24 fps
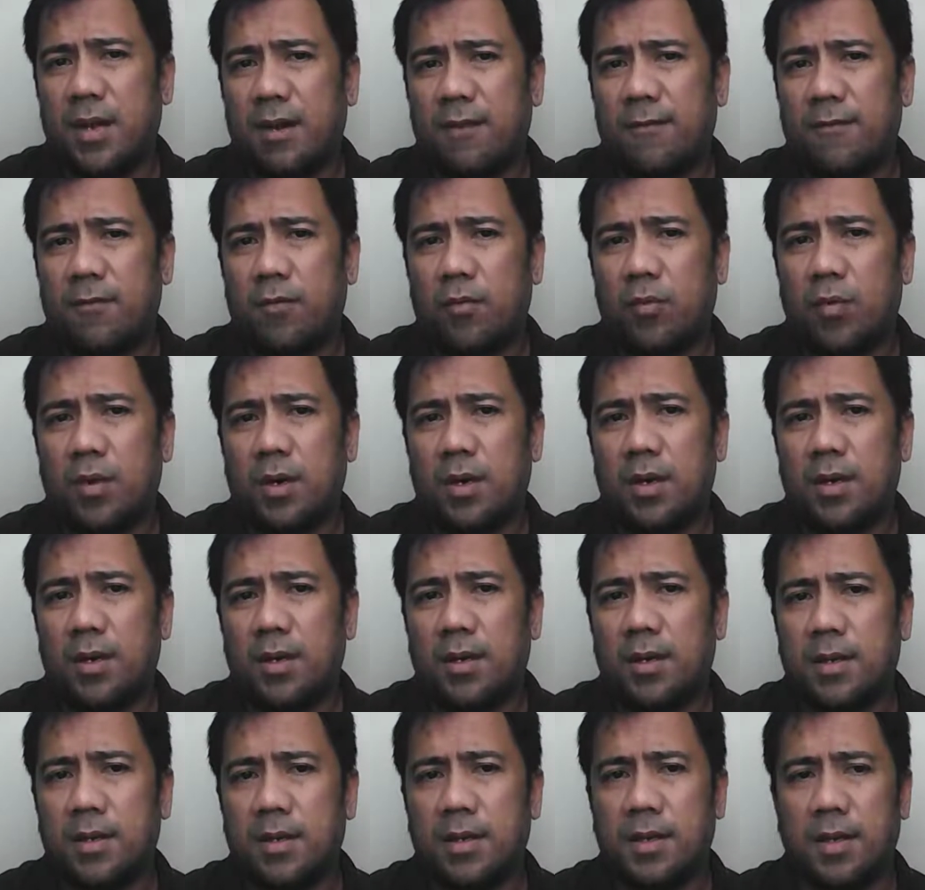
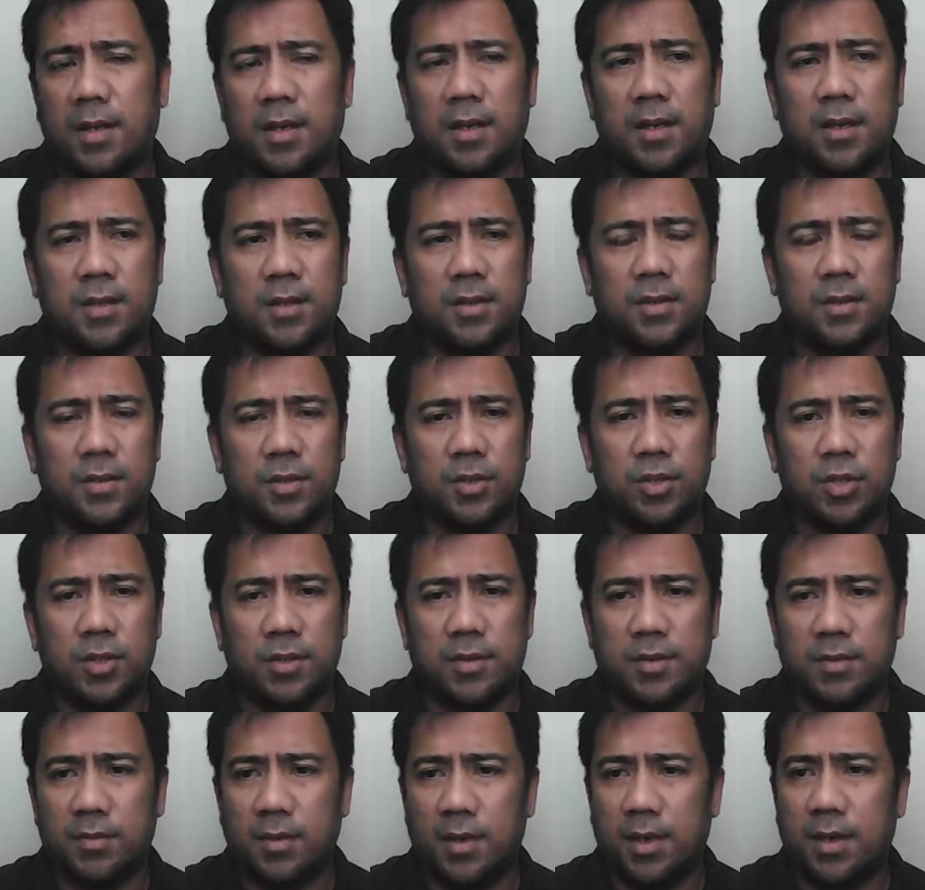f1 and to
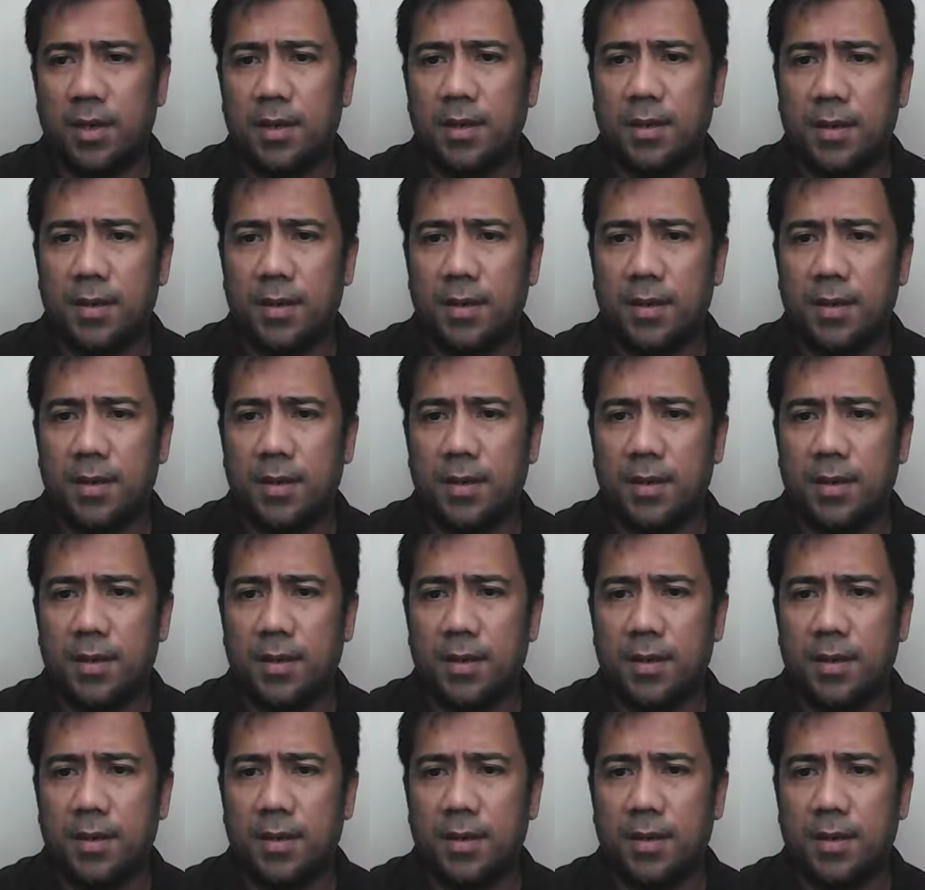g3.